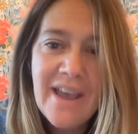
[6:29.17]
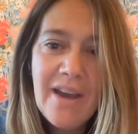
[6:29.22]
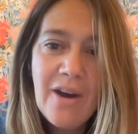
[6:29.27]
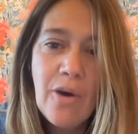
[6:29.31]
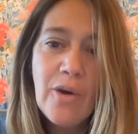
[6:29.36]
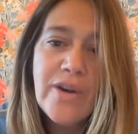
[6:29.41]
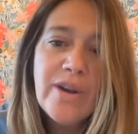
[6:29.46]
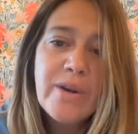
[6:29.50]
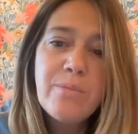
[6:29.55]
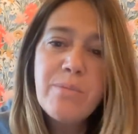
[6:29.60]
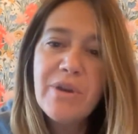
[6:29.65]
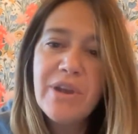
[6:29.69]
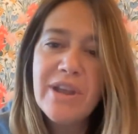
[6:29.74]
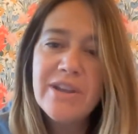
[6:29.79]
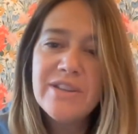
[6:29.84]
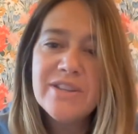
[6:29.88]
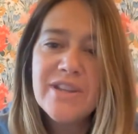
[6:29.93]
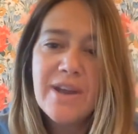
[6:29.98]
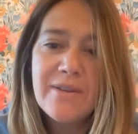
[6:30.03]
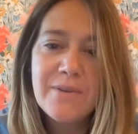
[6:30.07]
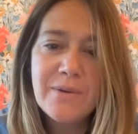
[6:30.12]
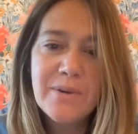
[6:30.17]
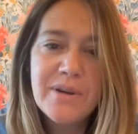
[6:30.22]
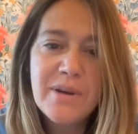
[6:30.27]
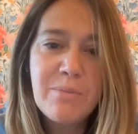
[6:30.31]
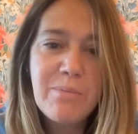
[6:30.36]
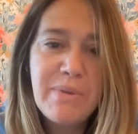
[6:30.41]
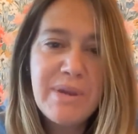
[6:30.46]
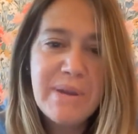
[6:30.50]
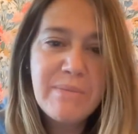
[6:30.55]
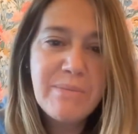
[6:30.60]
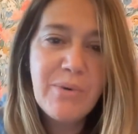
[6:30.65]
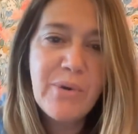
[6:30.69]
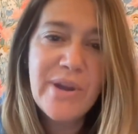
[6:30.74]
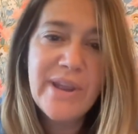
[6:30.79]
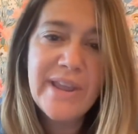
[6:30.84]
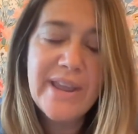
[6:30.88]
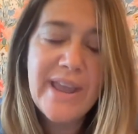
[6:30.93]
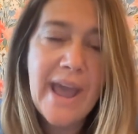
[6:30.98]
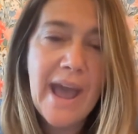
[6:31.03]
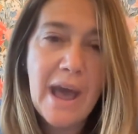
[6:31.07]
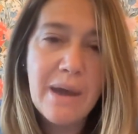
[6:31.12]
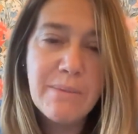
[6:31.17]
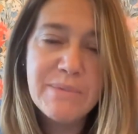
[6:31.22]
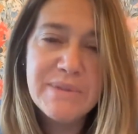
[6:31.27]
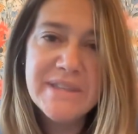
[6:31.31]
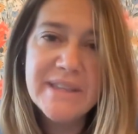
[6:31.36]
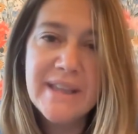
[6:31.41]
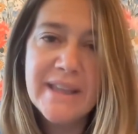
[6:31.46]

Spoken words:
or your booking software to pinpoint gaps.